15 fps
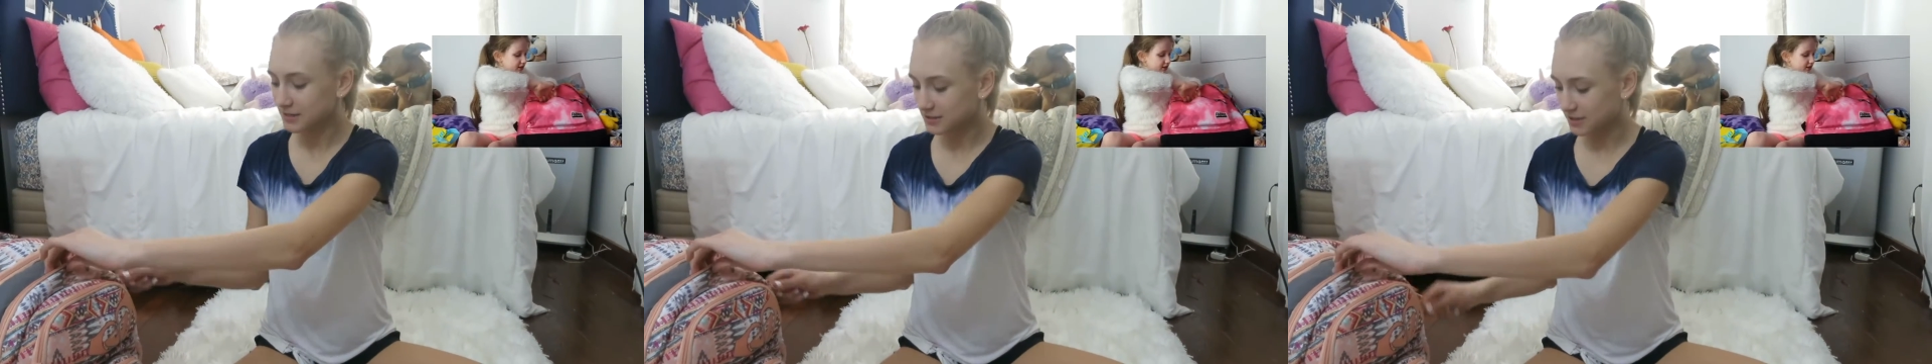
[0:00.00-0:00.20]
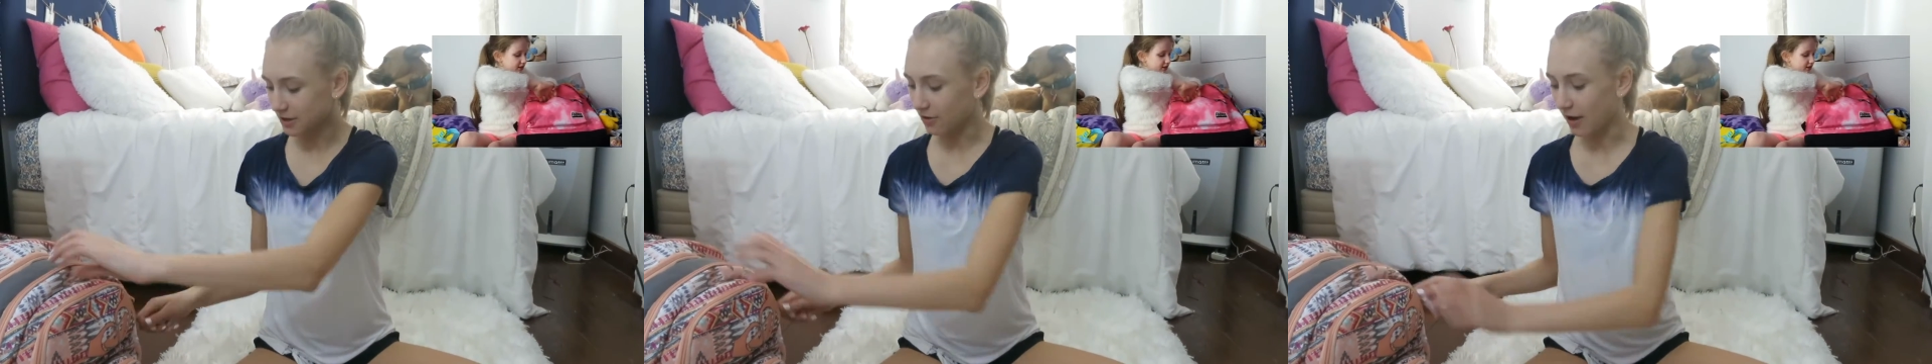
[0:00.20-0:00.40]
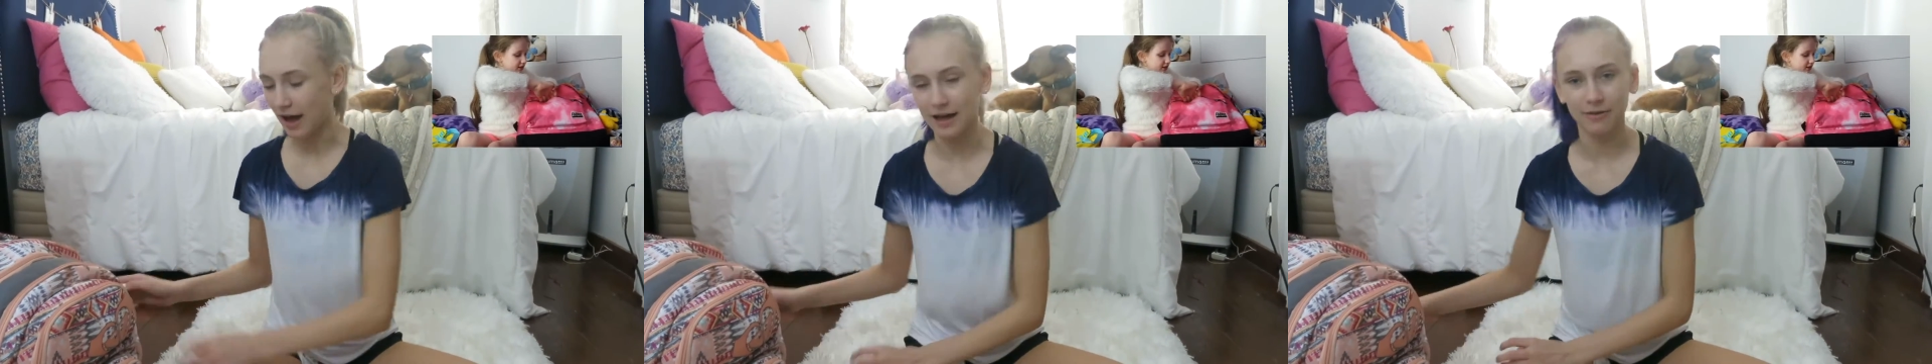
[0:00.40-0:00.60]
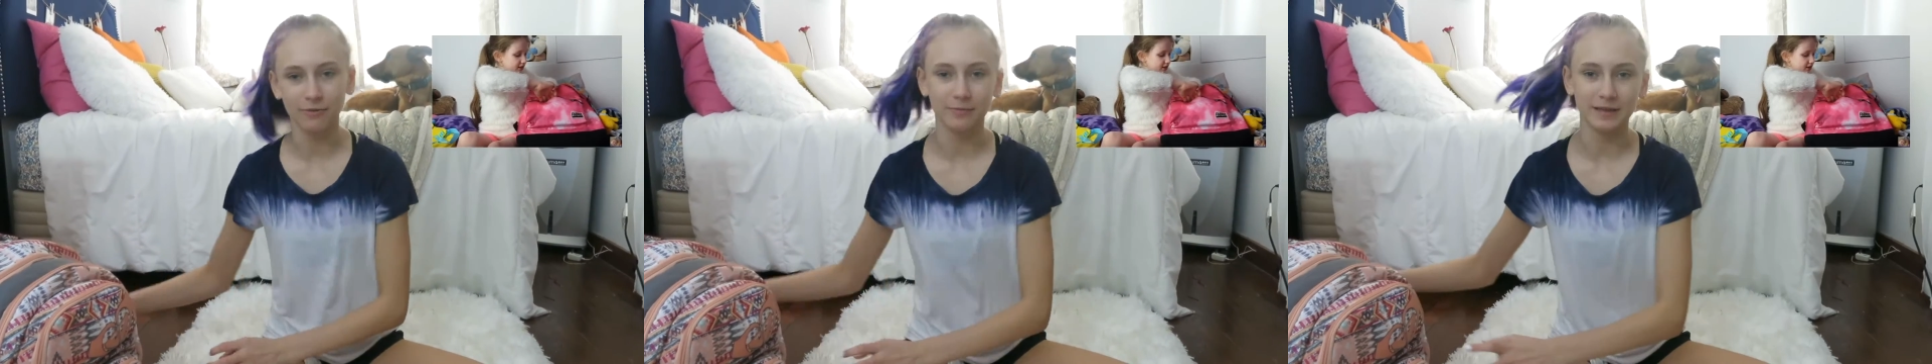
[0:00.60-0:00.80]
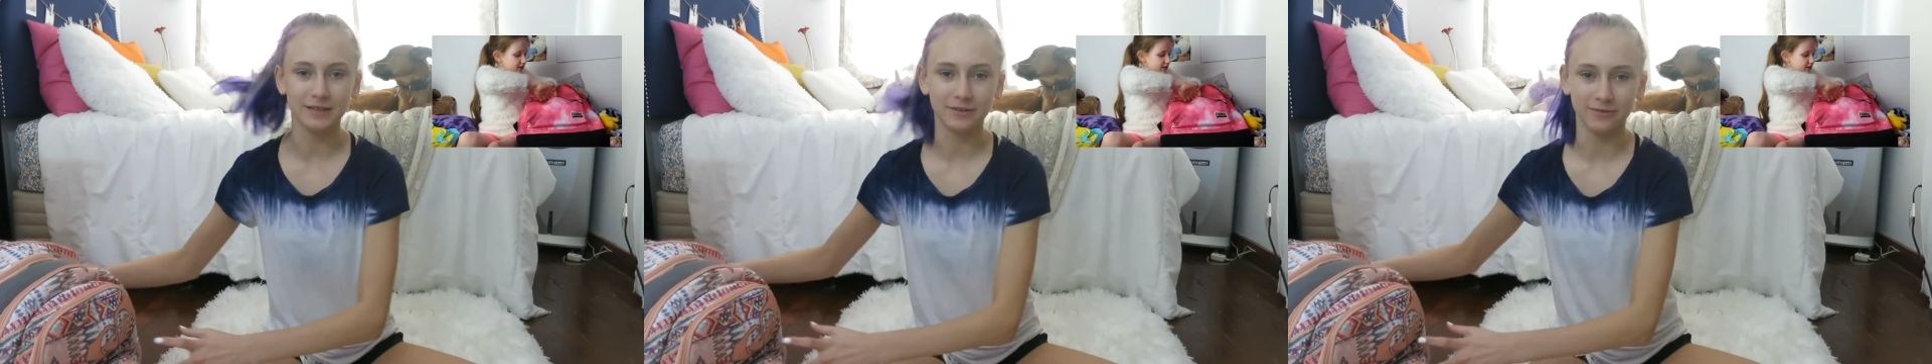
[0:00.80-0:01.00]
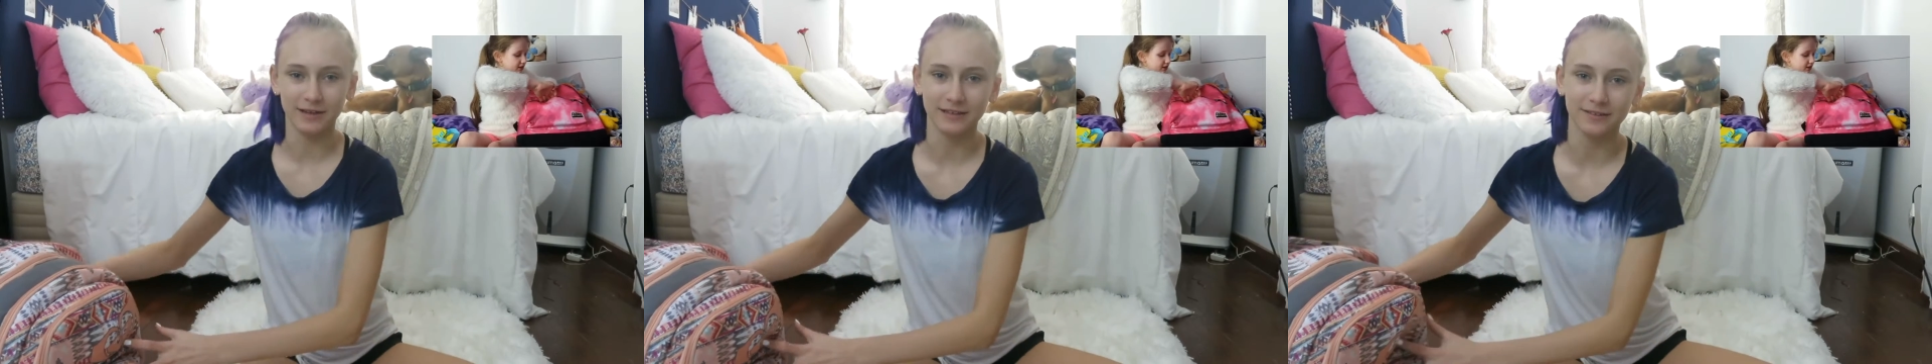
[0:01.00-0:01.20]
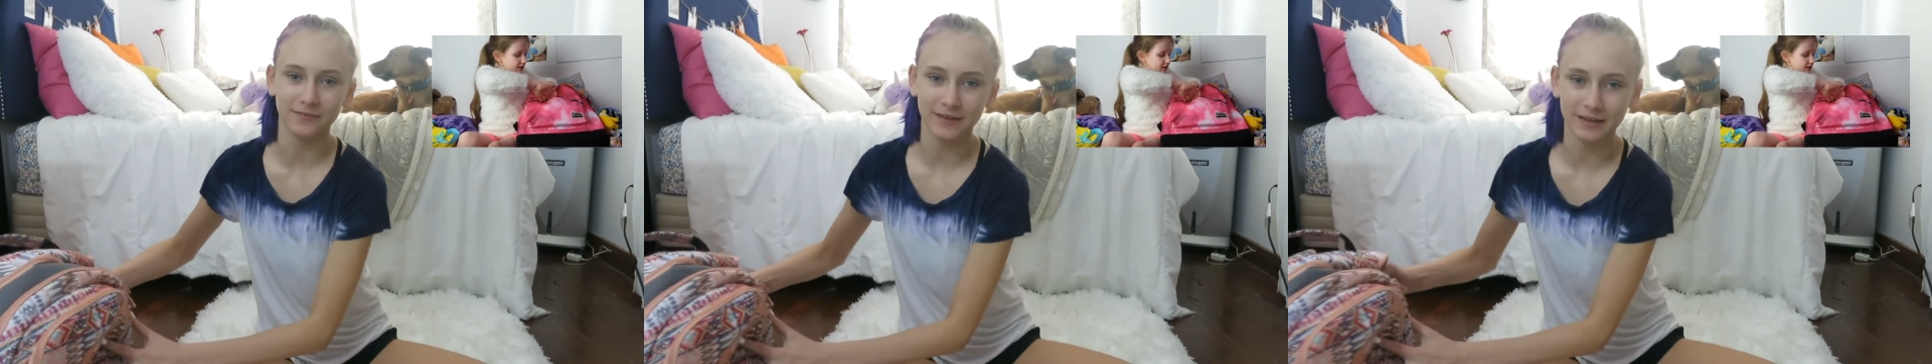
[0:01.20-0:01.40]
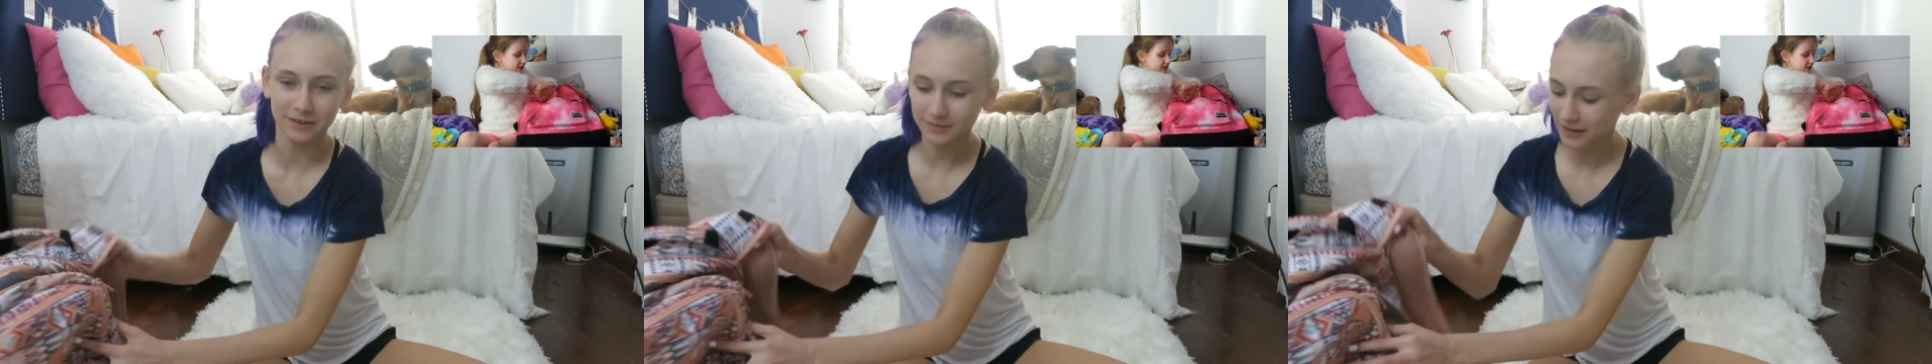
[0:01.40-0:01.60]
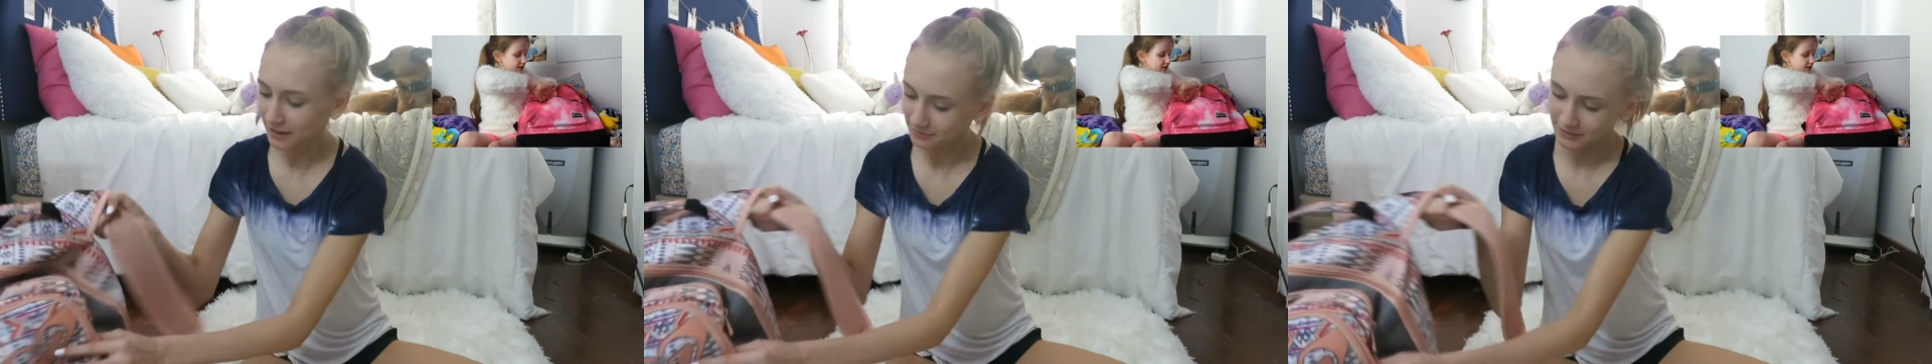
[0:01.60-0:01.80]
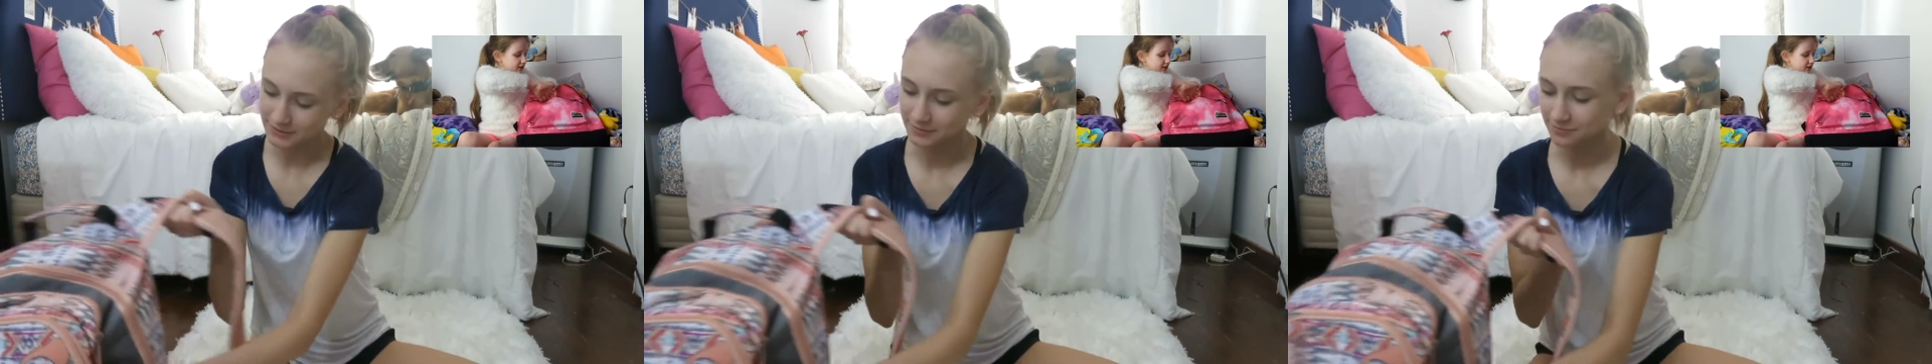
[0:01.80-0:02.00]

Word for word: So I will be doing the video now.